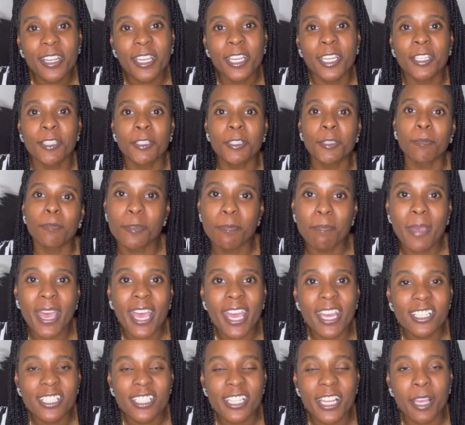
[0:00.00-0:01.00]
and
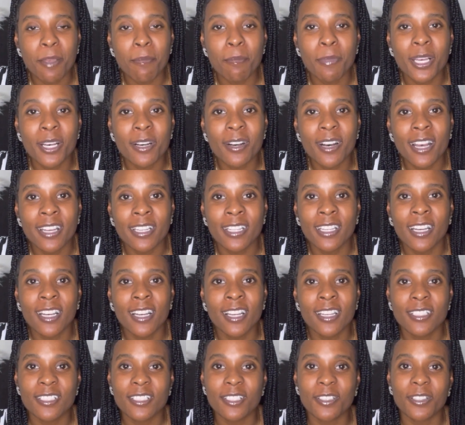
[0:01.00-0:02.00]
smash that bell
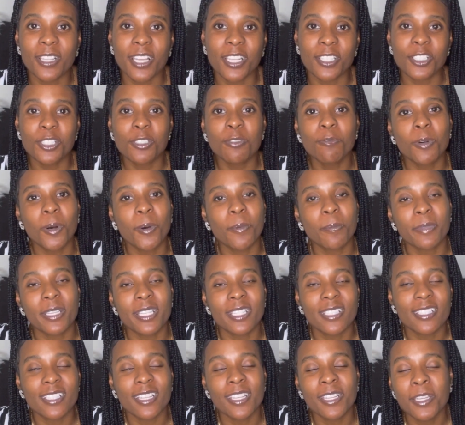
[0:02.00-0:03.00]
icon so that you won't
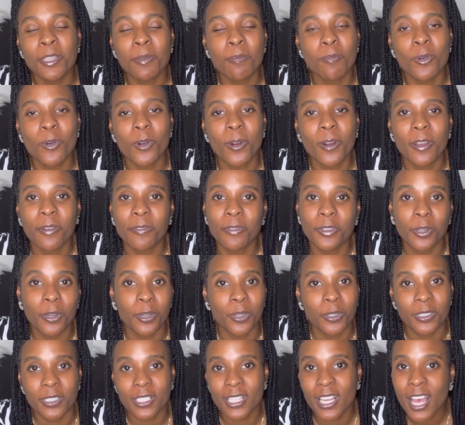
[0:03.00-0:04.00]
miss any more of your
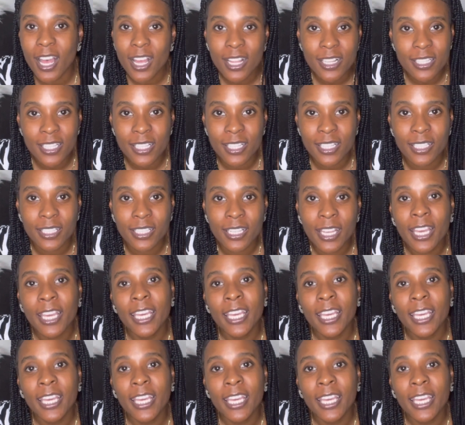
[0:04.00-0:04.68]
girl's content.